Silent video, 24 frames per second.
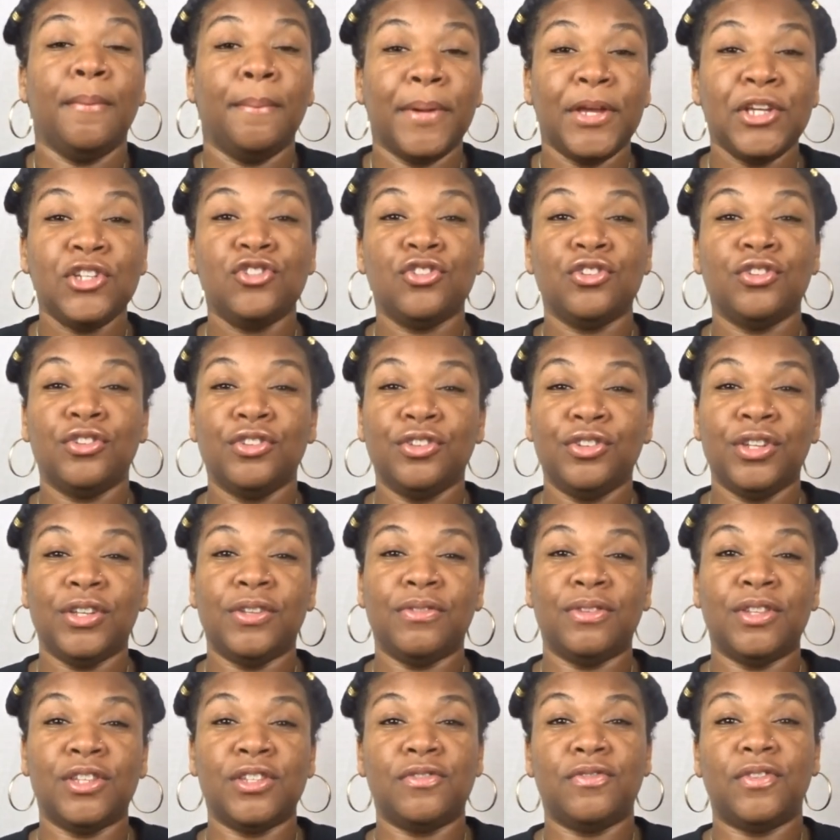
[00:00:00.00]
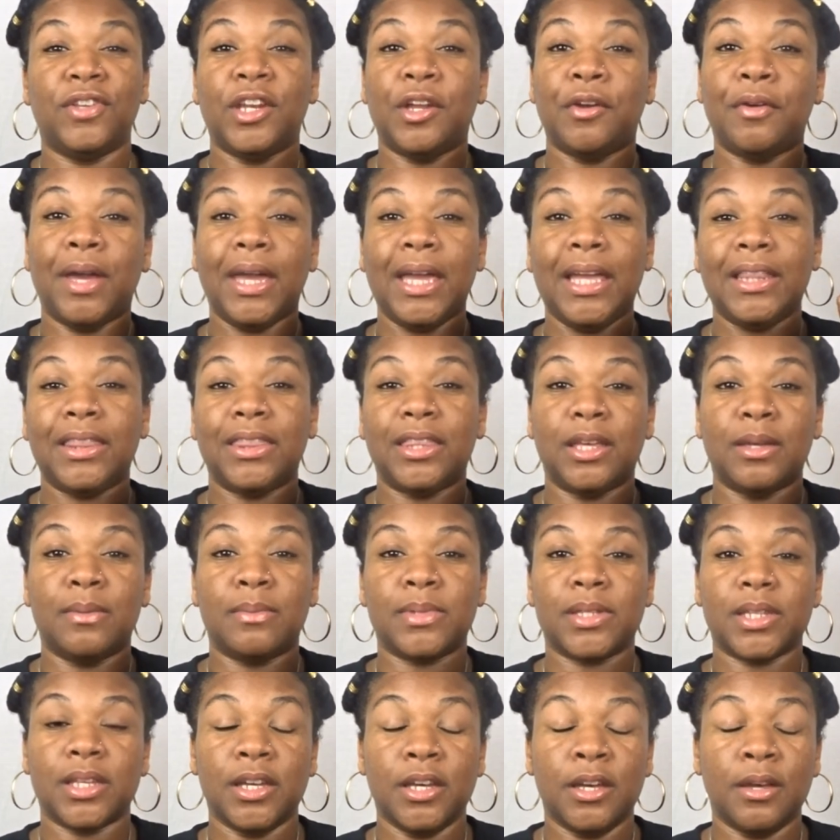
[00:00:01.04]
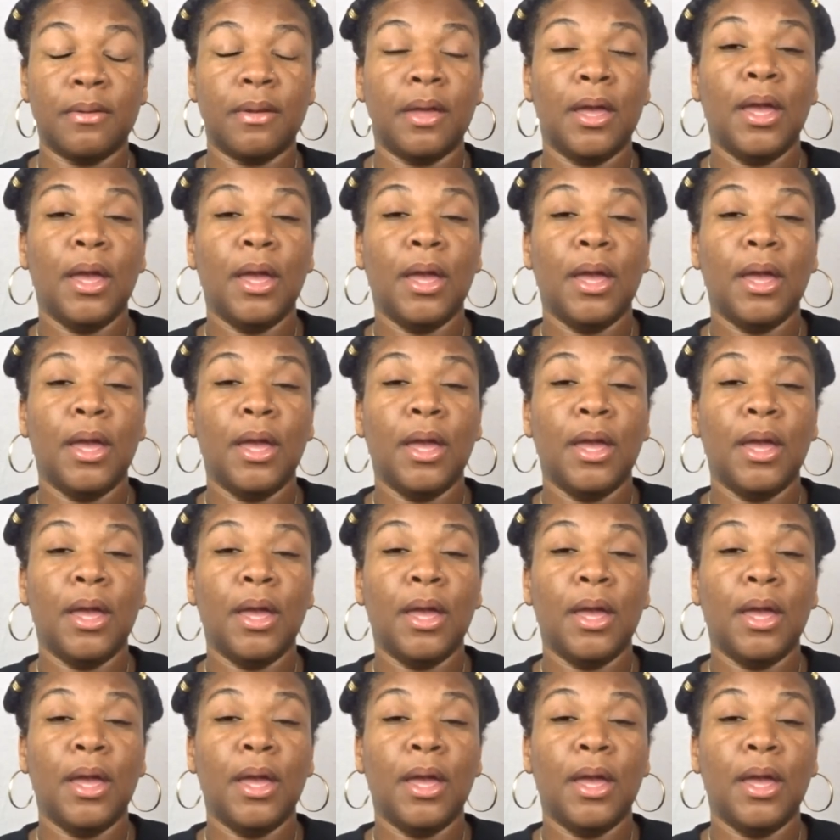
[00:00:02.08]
Make sure to give this video a thumbs up.